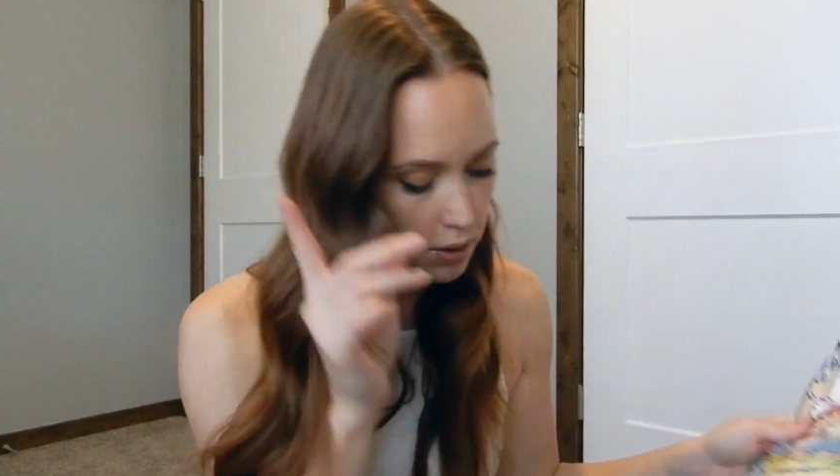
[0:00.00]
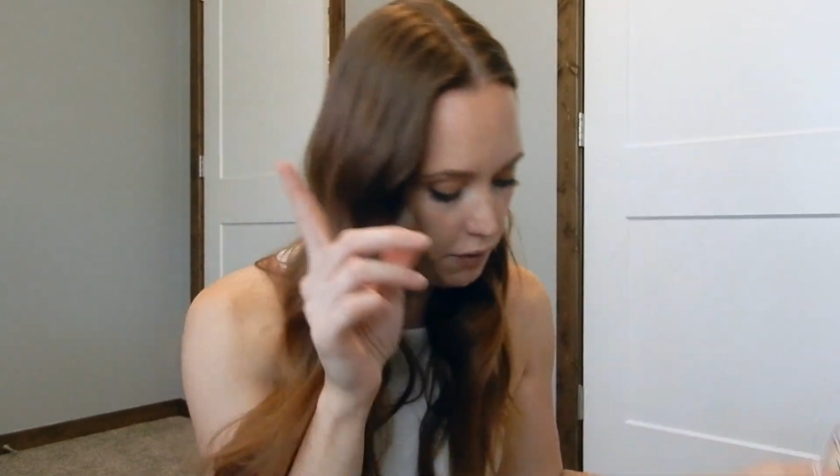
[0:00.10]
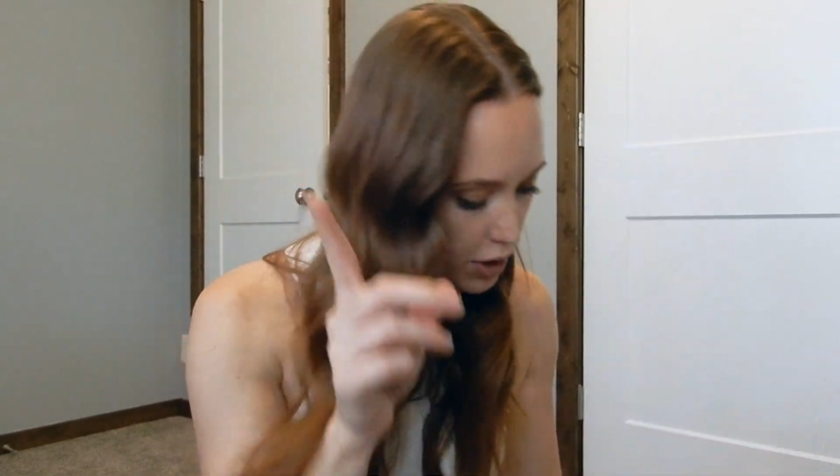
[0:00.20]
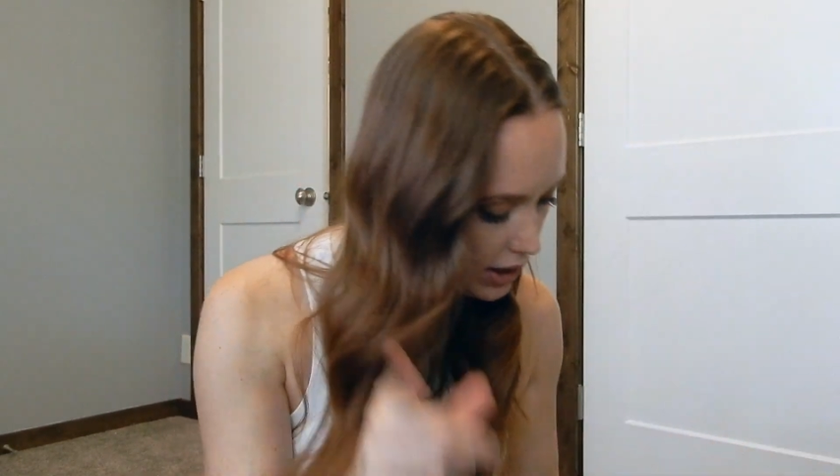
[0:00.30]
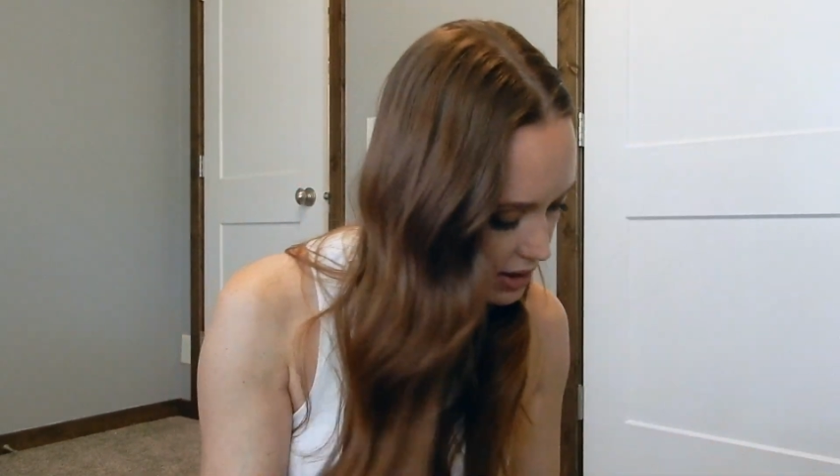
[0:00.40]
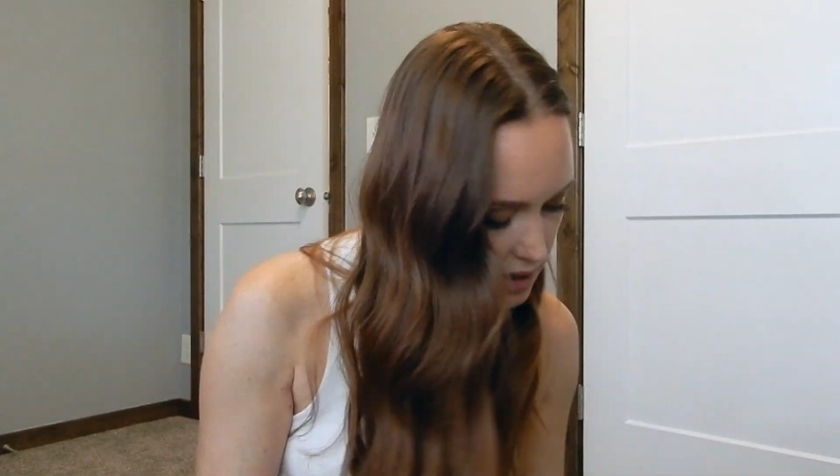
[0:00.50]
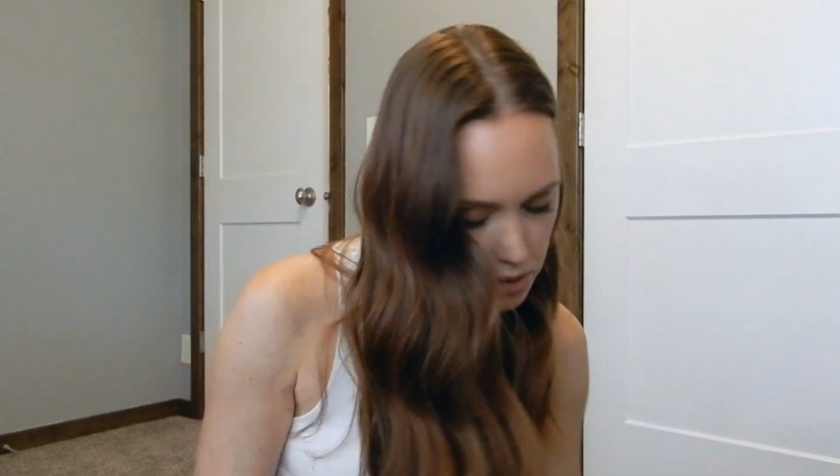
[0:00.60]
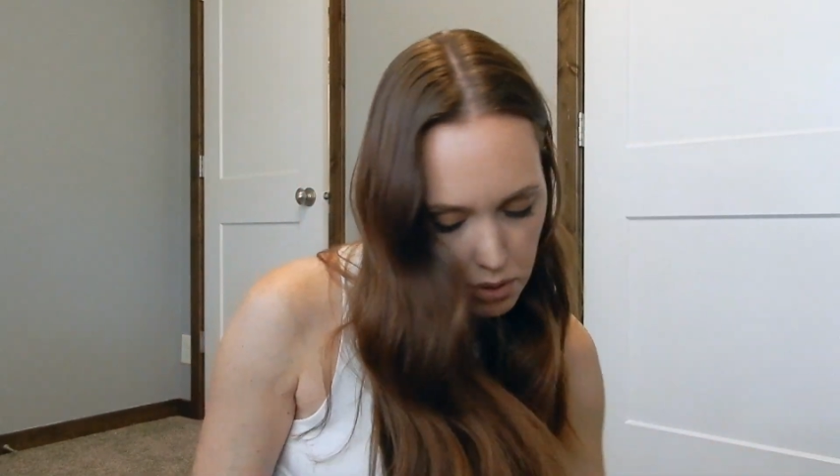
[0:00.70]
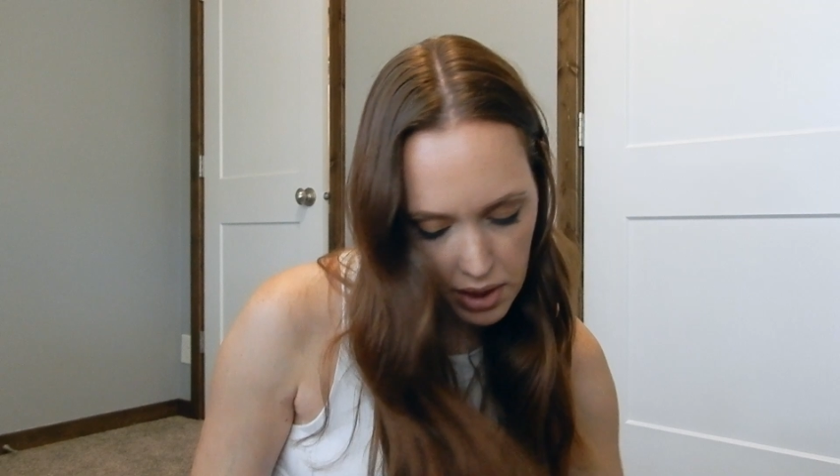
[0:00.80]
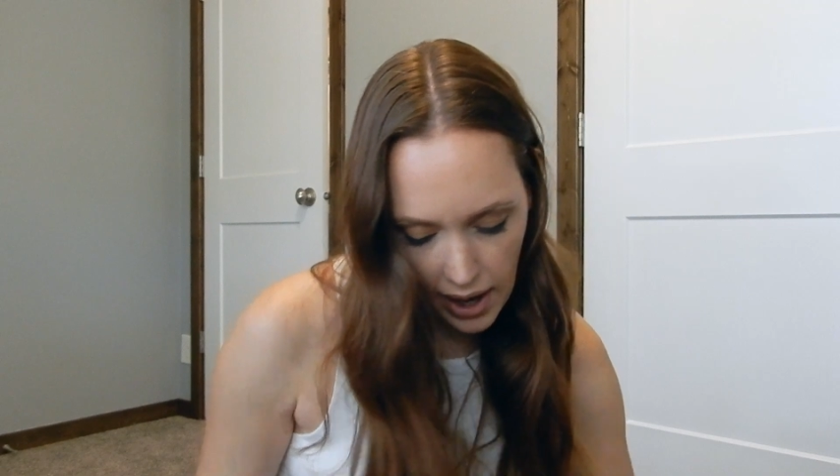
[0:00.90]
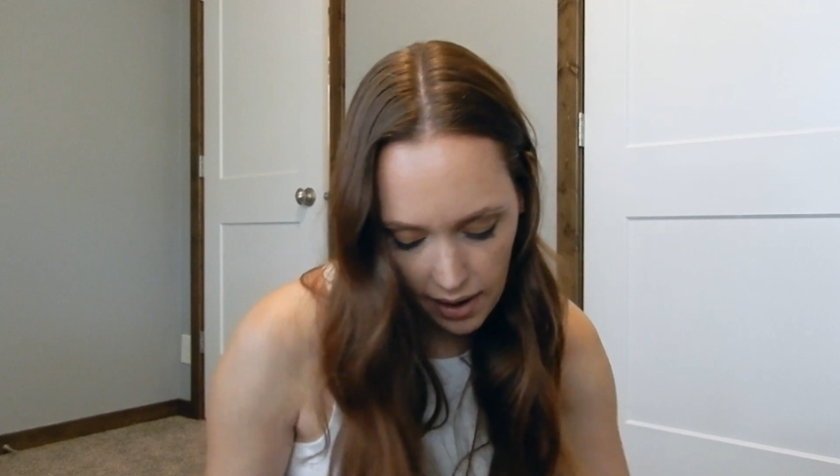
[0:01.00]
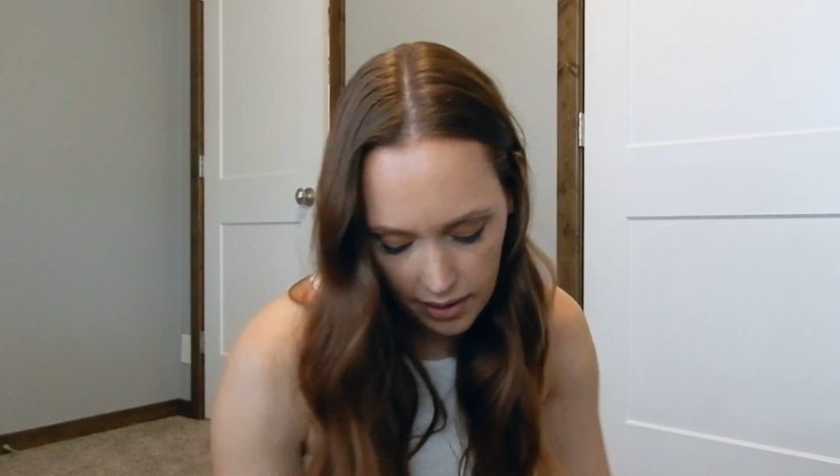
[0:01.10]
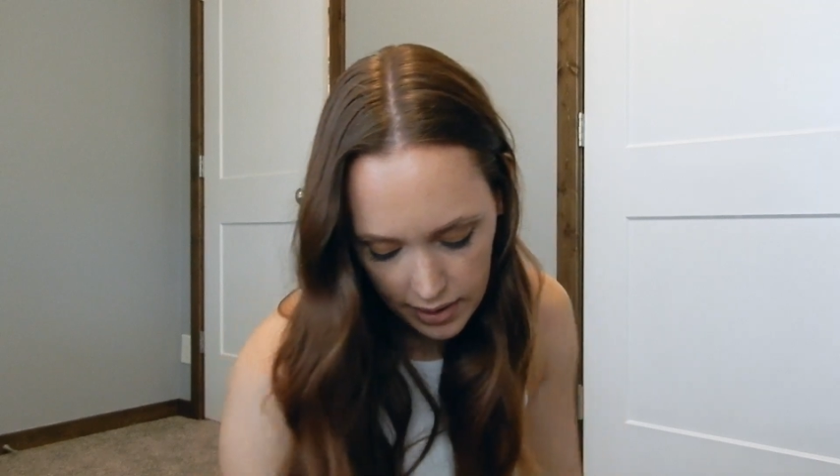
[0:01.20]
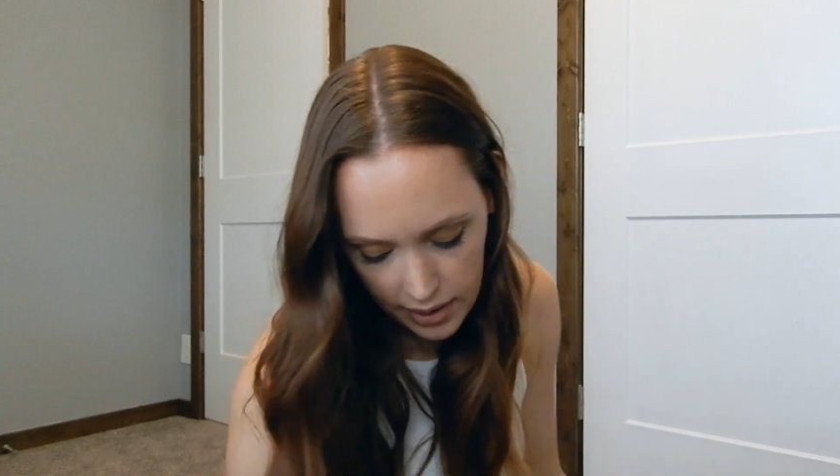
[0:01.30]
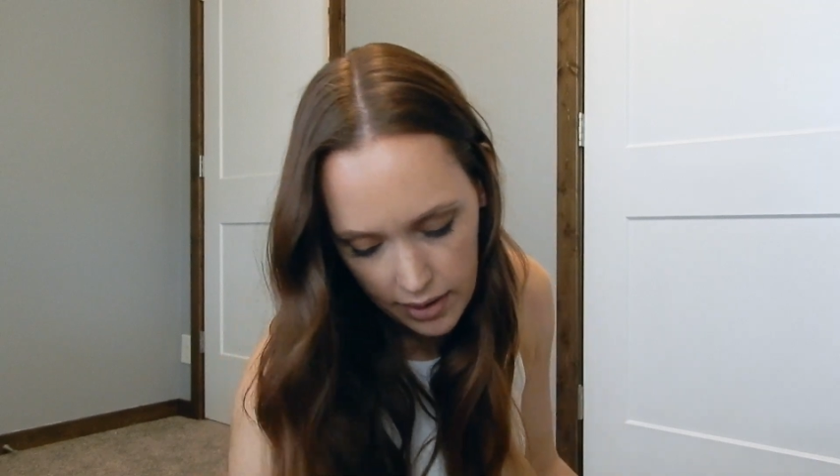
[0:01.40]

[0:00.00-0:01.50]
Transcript: So if you guys didn't know that,